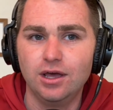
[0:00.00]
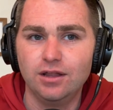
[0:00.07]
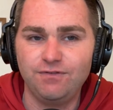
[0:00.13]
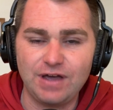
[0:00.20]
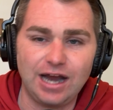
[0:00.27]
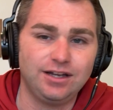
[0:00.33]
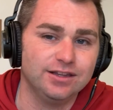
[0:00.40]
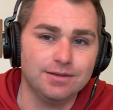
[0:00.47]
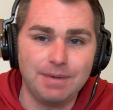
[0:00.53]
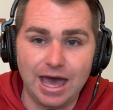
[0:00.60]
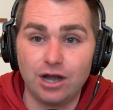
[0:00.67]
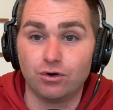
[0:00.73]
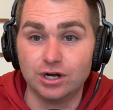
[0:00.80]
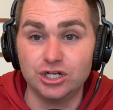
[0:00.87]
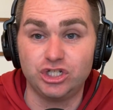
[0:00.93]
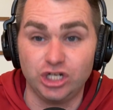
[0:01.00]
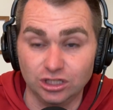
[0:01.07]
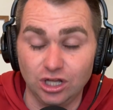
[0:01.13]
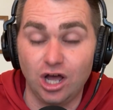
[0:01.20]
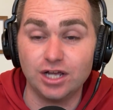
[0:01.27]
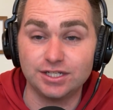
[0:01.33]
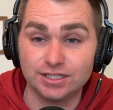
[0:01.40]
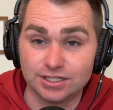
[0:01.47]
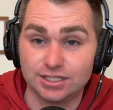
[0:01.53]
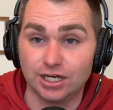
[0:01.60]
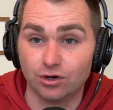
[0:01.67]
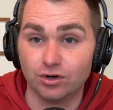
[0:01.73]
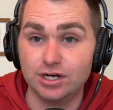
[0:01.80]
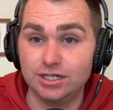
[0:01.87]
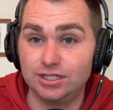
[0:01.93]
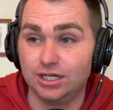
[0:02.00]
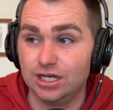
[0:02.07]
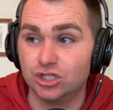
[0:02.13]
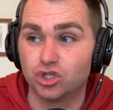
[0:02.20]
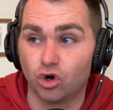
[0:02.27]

Fact of the matter is you lost the series against